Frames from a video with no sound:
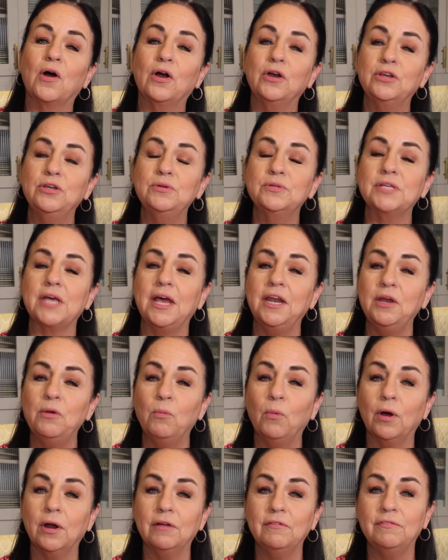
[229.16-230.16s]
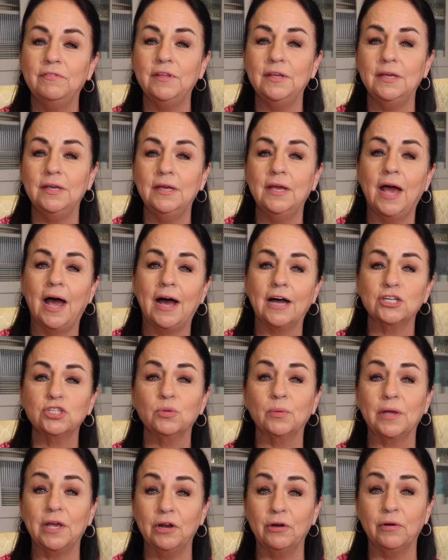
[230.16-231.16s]
or use any one of the
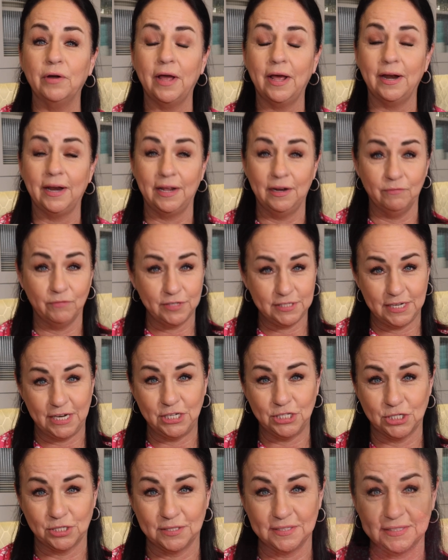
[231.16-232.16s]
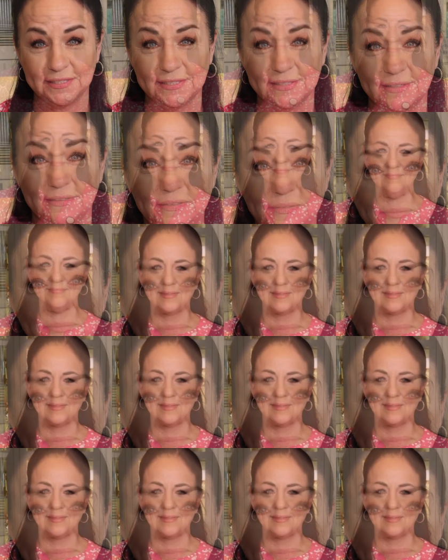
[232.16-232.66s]
actual internet invitations.